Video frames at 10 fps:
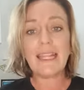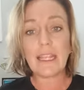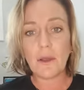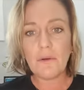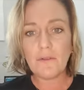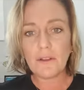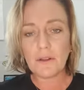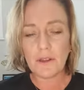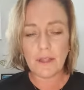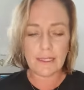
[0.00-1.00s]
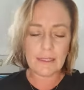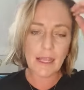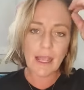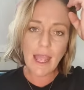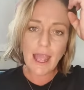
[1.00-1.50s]
let go of a lot of things.
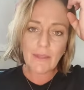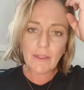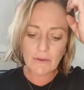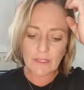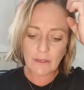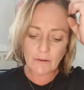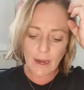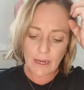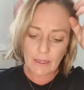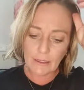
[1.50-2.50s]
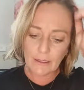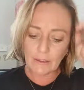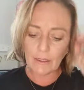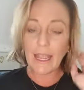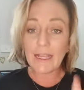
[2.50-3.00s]
And there is a great
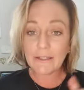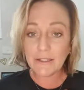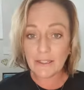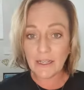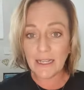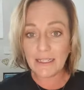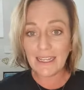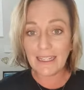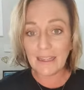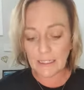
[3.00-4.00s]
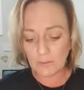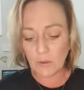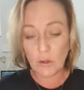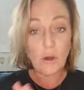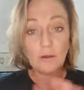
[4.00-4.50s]
little exercise in this
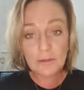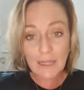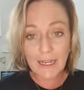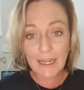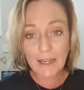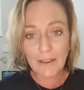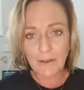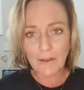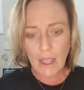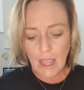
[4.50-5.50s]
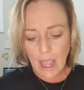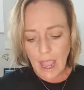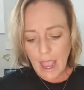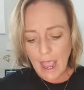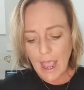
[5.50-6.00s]
book called letting go.
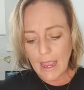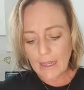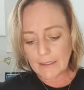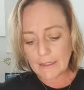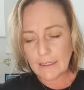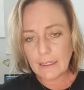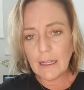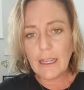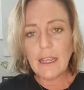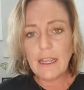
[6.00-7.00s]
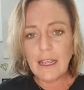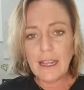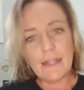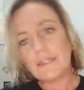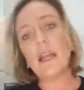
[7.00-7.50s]
And
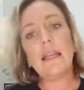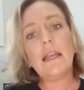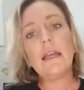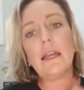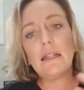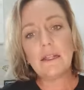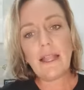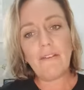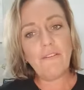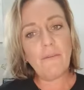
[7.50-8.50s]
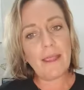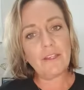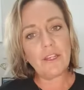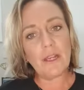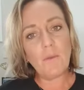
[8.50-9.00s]
it's like a, a little
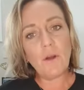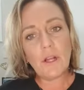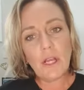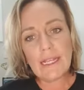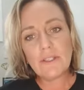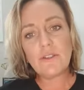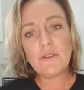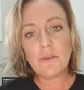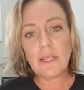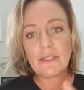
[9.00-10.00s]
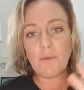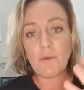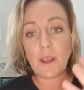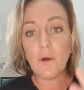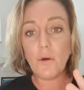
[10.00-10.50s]
affirmation. And what I do is I
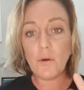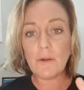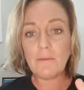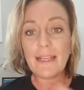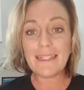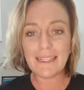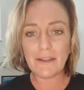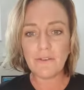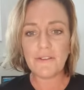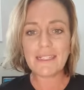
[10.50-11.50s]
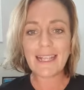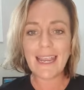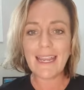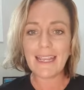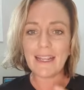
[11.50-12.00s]
record myself
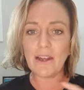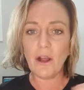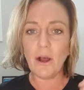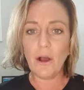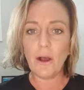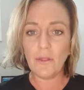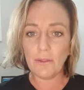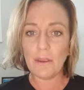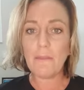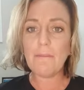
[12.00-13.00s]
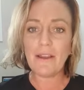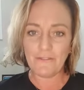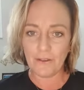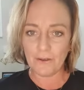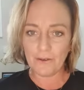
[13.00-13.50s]
saying it on my
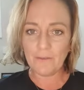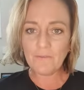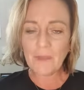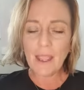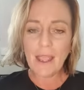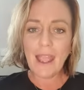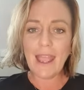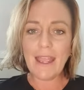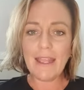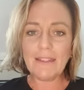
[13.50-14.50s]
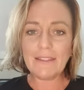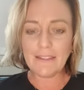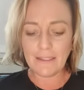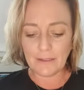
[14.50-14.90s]
phone. And